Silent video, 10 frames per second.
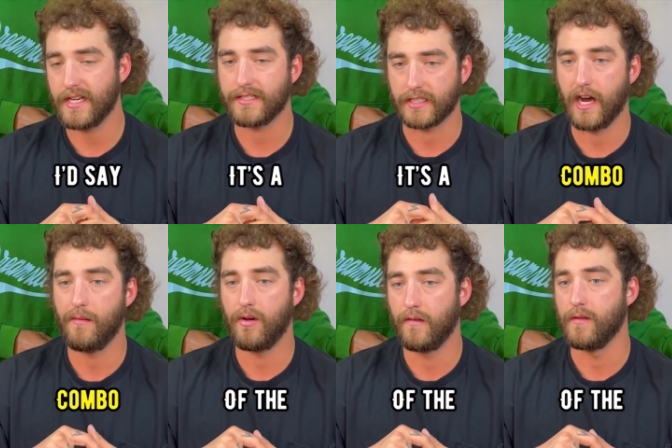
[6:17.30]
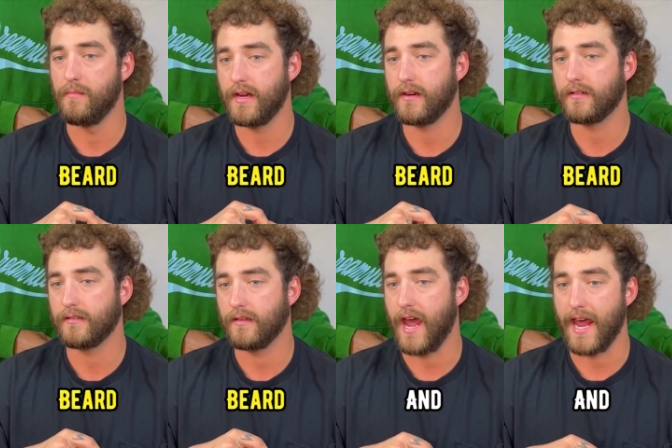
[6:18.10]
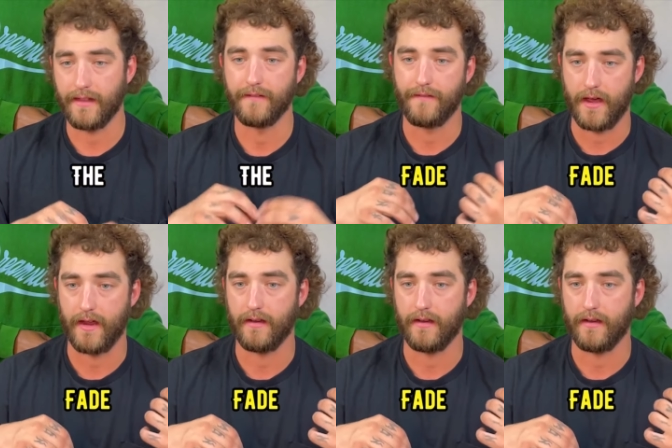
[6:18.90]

and the fade, because I like it